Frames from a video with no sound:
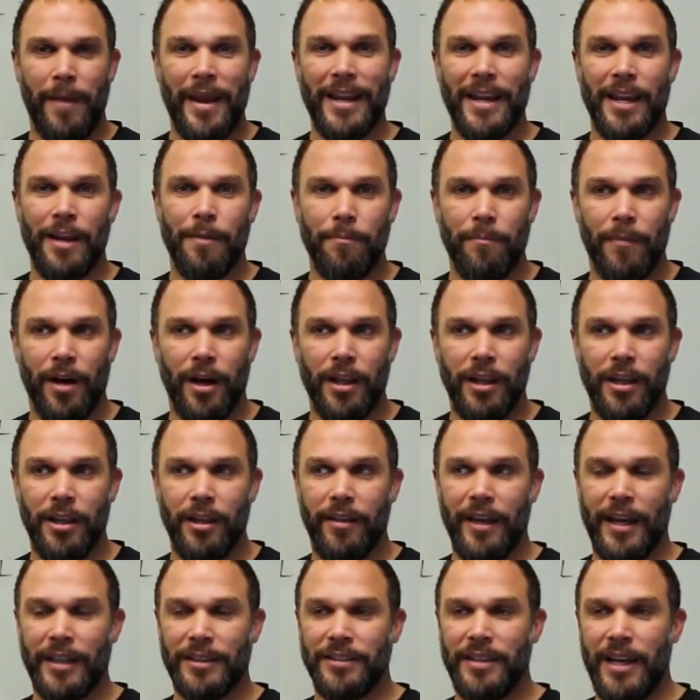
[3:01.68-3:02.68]
making money
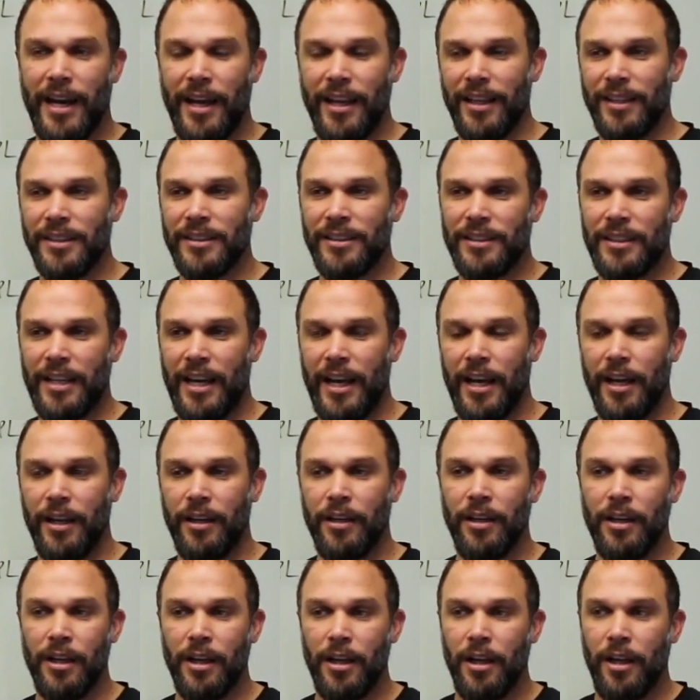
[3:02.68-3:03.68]
that's not
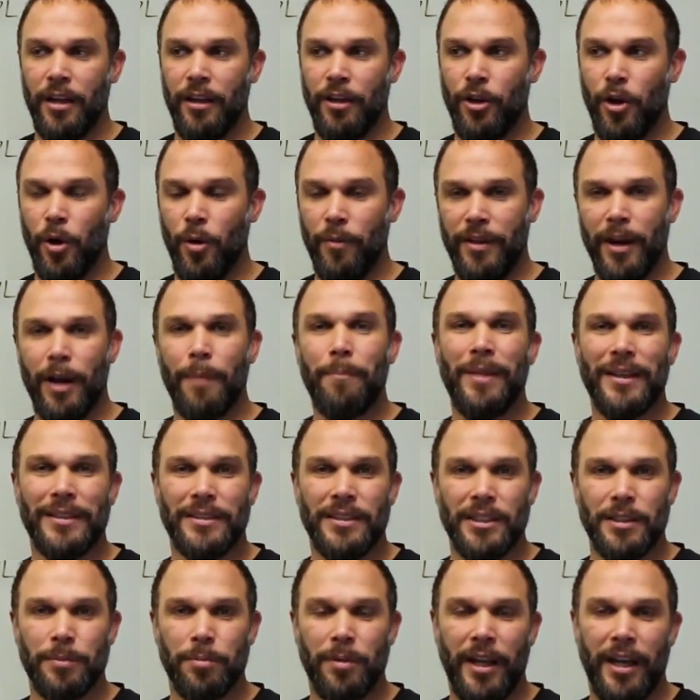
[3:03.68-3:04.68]
inside, you know, their
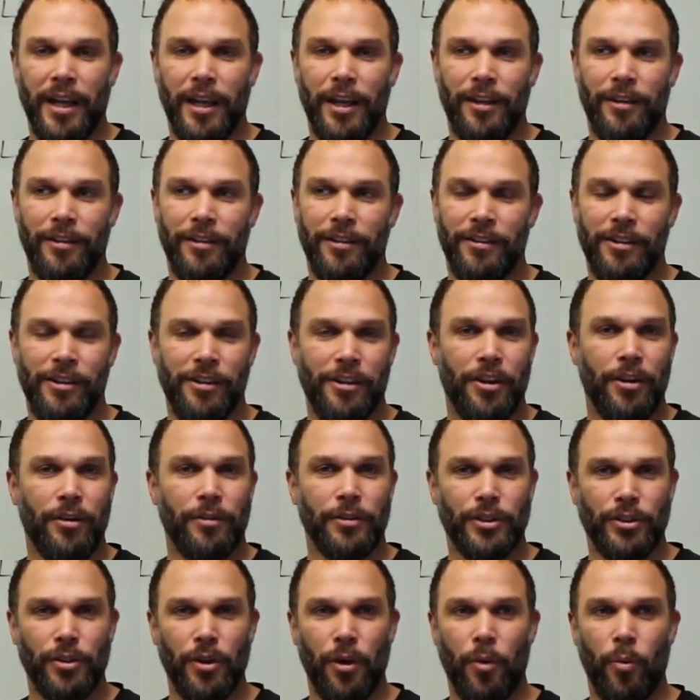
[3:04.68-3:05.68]
business plan, you know,
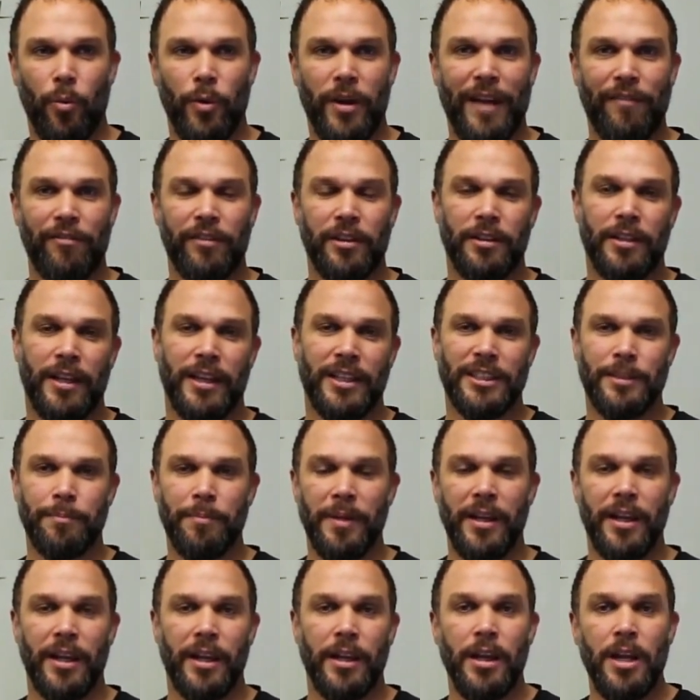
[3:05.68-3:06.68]
so we have to like
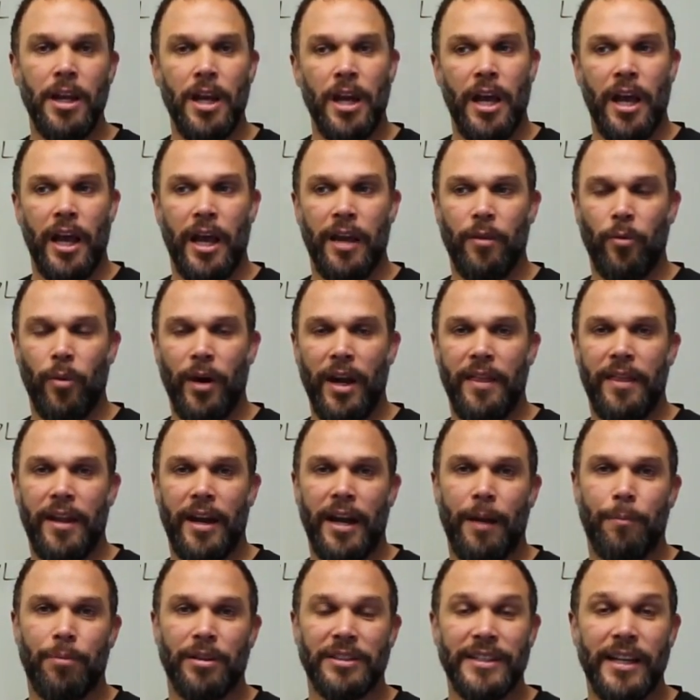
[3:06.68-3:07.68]
spin it. And the way that
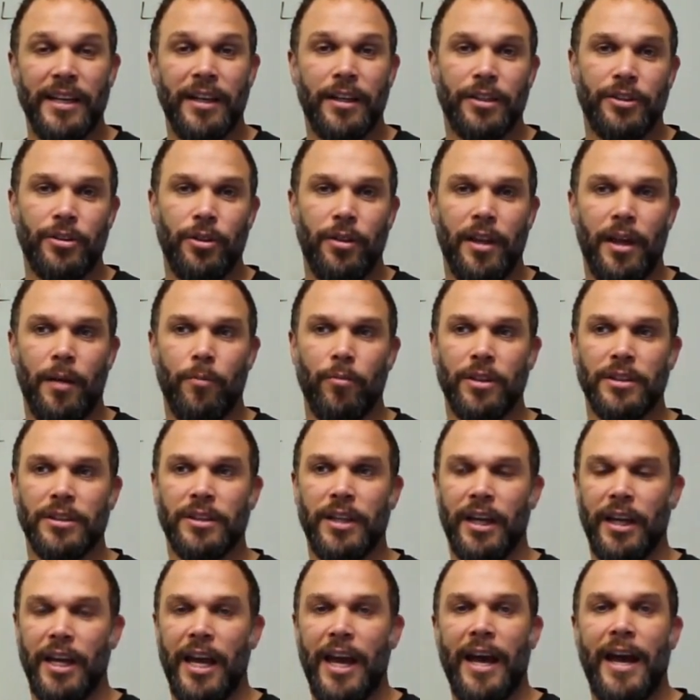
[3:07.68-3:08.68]
I presented it to them was
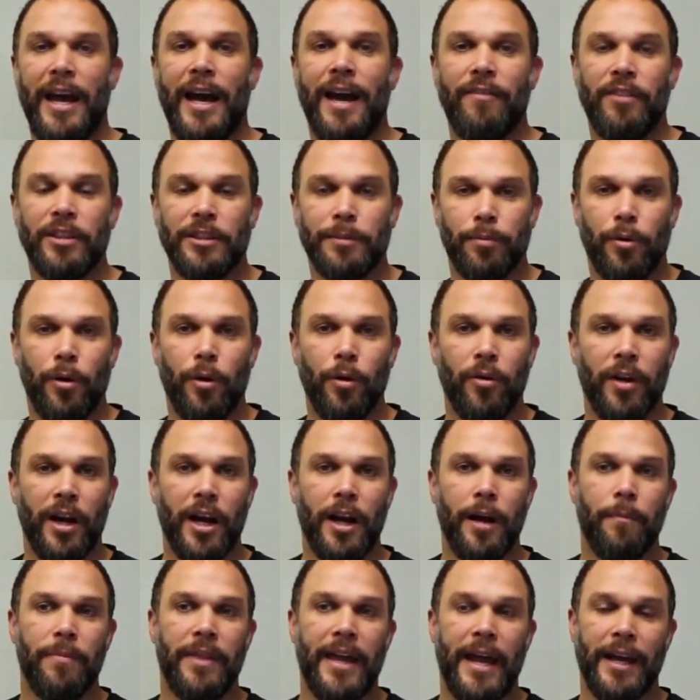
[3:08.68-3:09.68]
like, hey, I have this
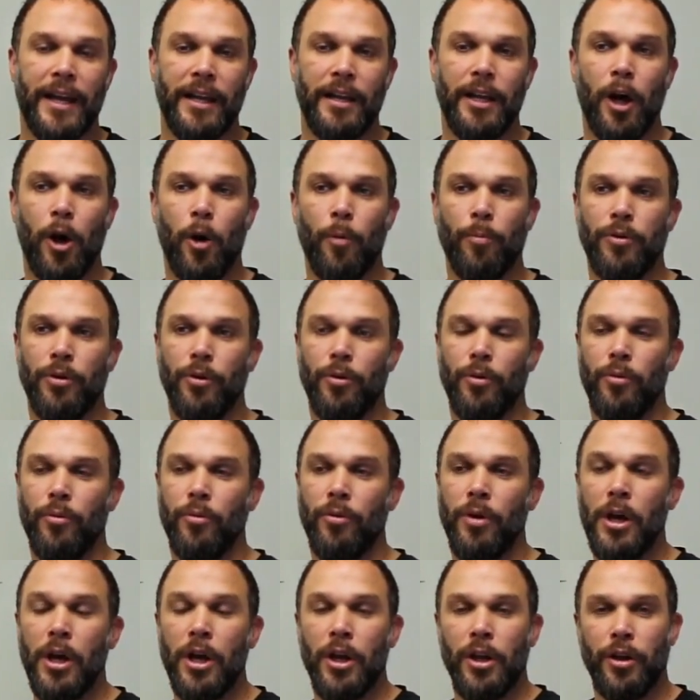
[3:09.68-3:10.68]
program that can help
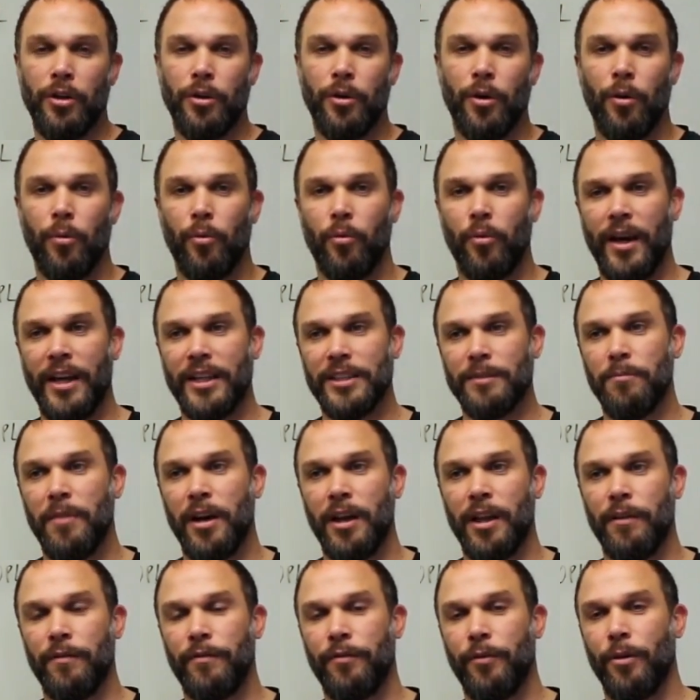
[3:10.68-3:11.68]
you, you know, raise
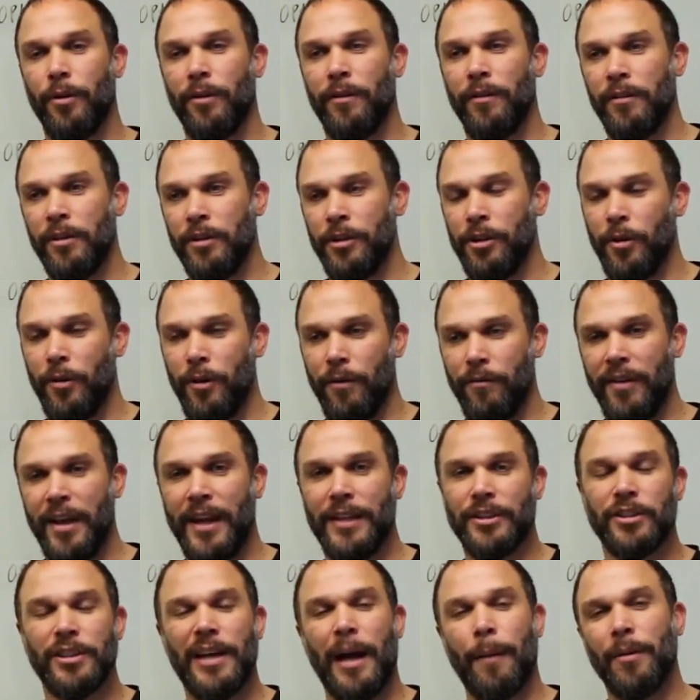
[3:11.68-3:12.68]
money for, you know,
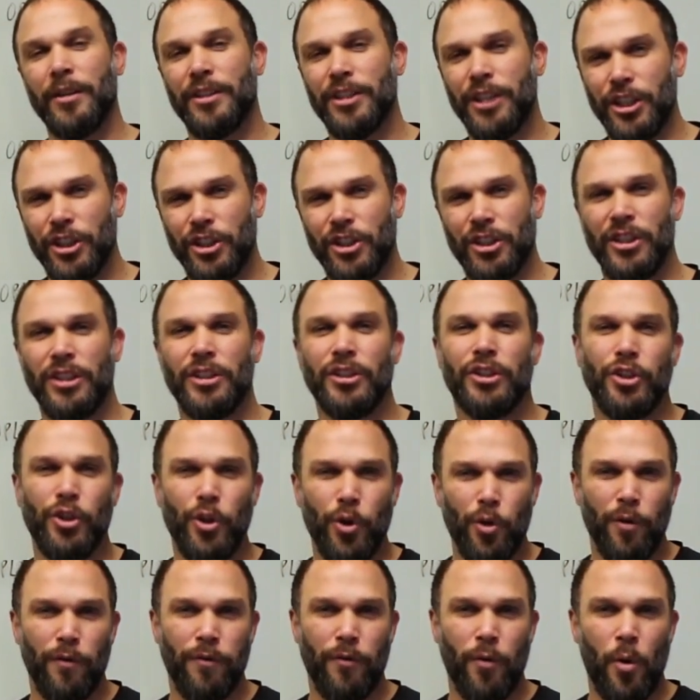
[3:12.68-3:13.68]
events or competitions,
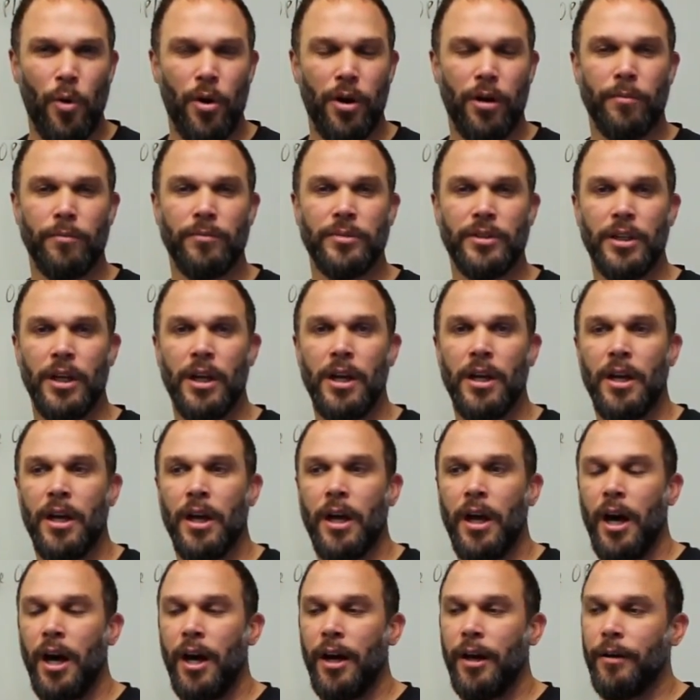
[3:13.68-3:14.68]
uniforms,
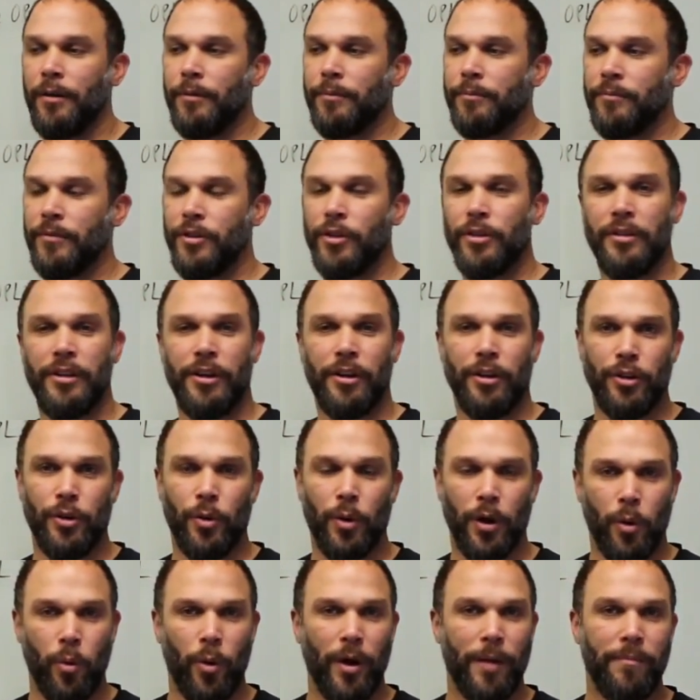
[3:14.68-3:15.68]
um, you know,
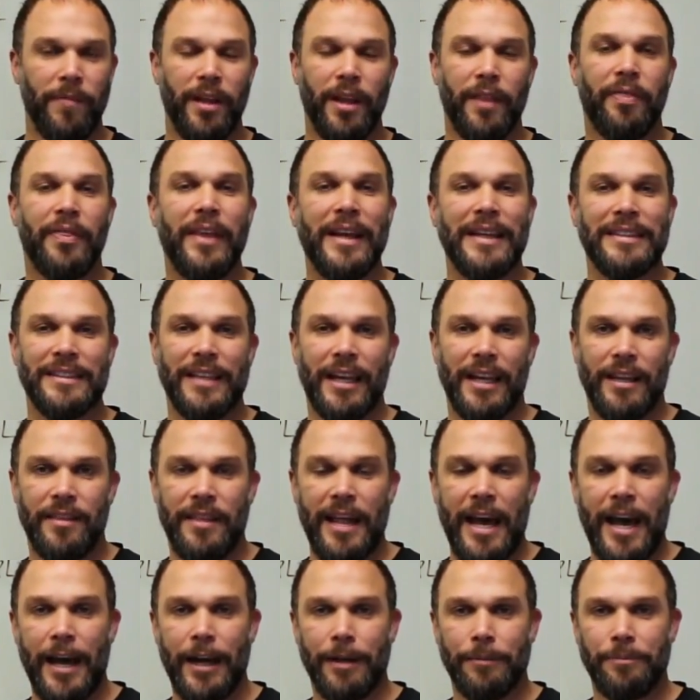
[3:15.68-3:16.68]
new equipment, things like
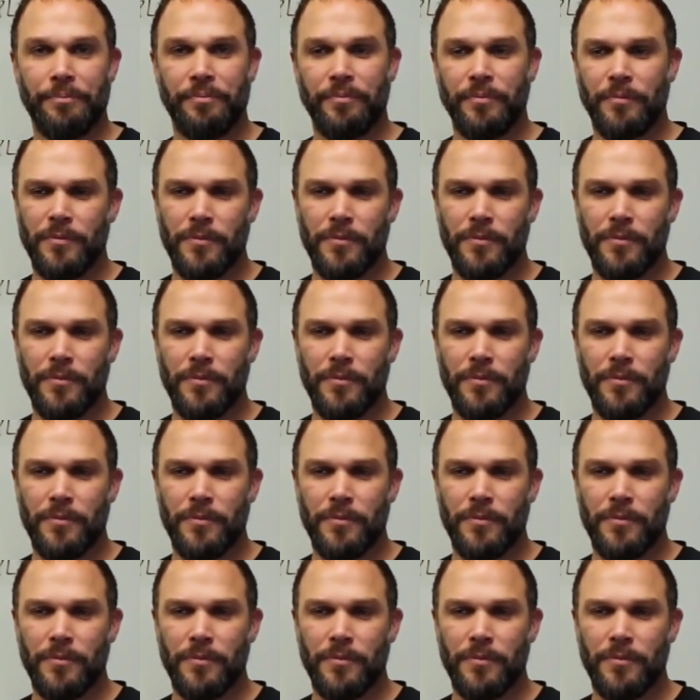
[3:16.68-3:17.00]
that